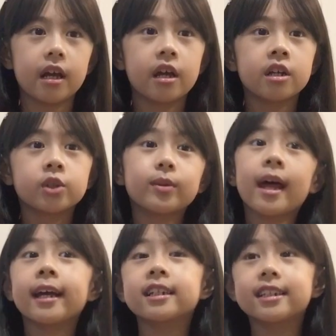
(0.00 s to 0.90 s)
So what I
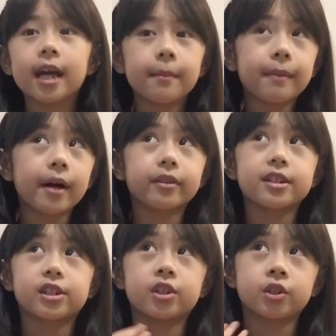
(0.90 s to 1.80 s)
can say about the
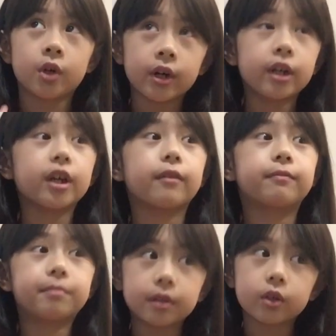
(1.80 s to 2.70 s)
story of
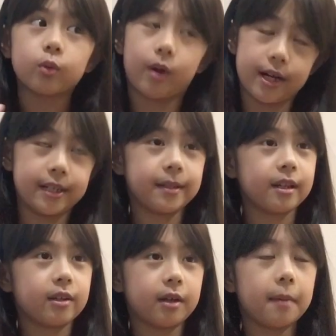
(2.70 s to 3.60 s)
book 1,
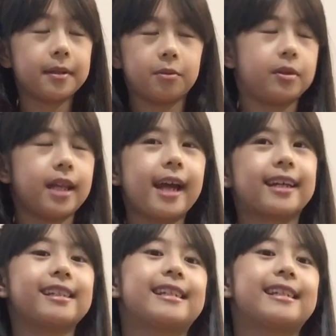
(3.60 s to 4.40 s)
what I can